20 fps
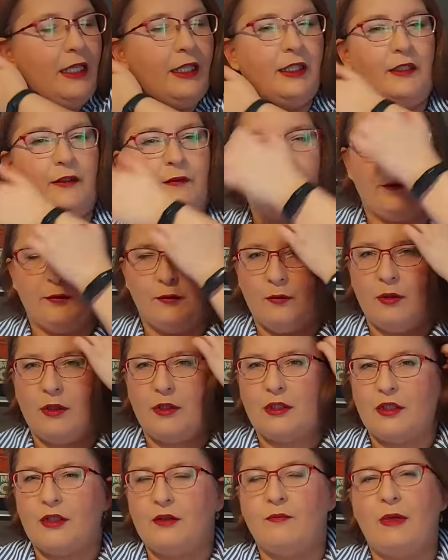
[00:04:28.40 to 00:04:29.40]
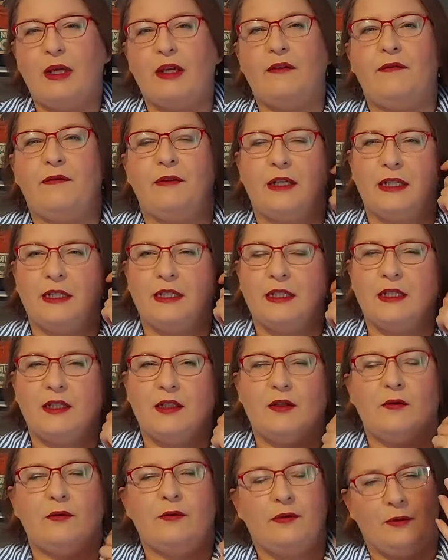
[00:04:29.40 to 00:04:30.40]
If you watched my Friday
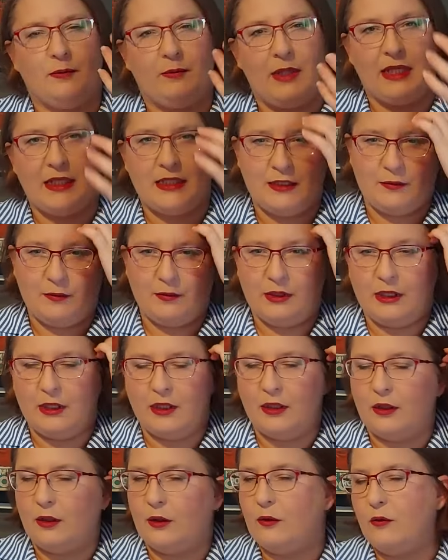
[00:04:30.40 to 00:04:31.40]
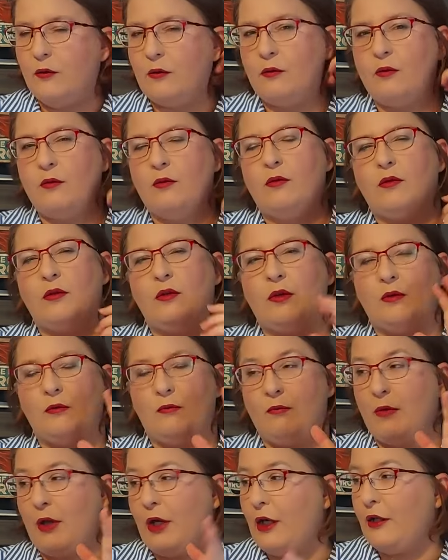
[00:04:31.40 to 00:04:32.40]
sew from last week, you
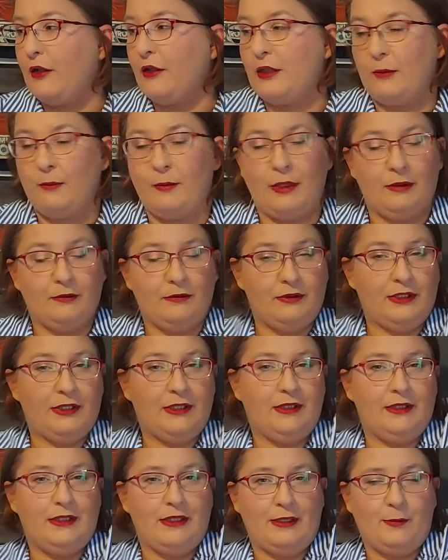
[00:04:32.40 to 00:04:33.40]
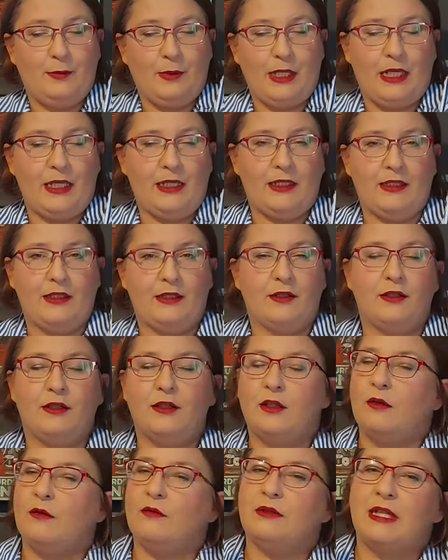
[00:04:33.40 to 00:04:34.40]
heard about this blazer.
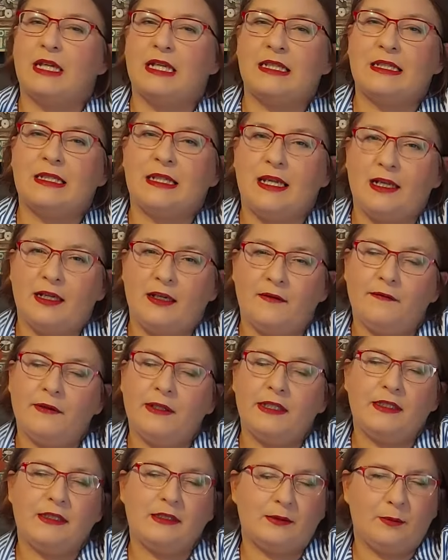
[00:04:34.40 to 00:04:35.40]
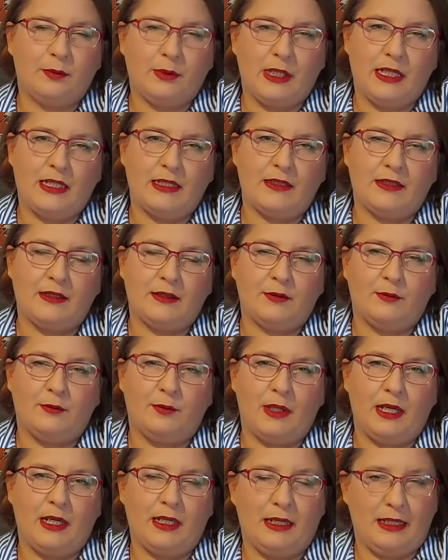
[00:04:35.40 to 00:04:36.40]
So that's Elevated Blazer
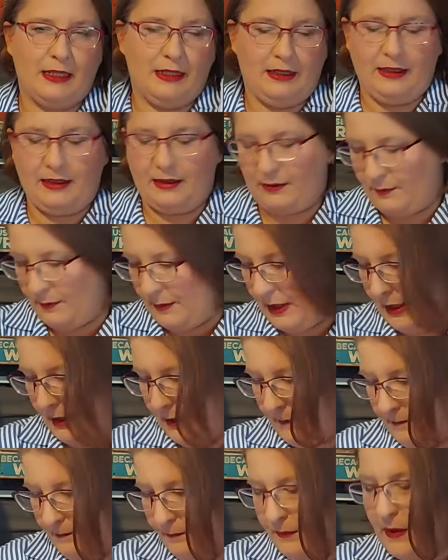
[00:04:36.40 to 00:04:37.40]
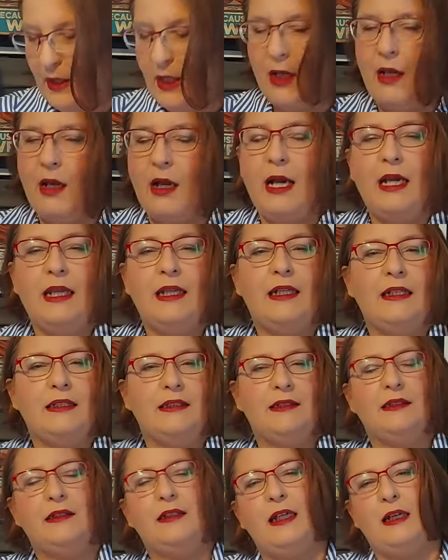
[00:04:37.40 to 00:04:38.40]
by Ellie and Mac. I cut
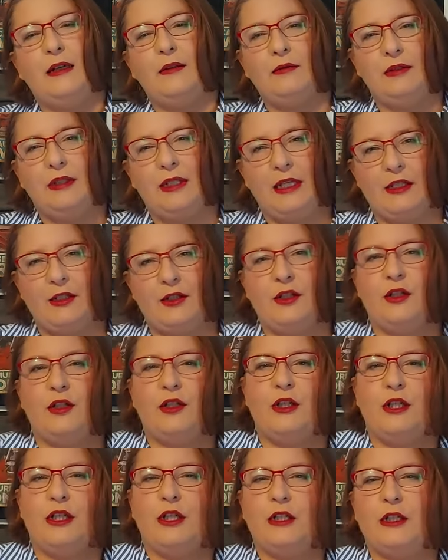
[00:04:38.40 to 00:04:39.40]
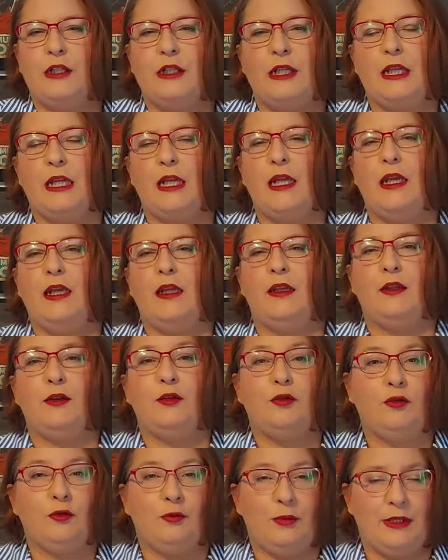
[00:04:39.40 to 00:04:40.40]
it out last year in
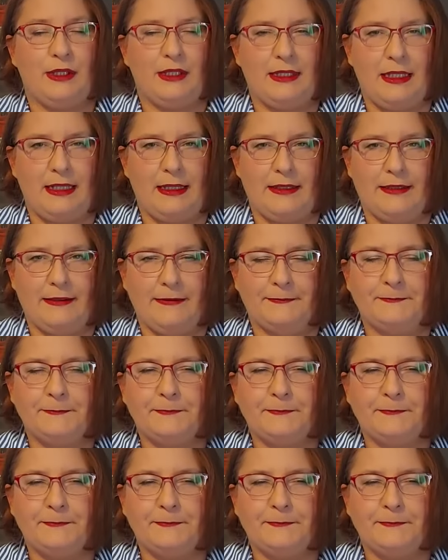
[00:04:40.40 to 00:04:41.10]
too big size,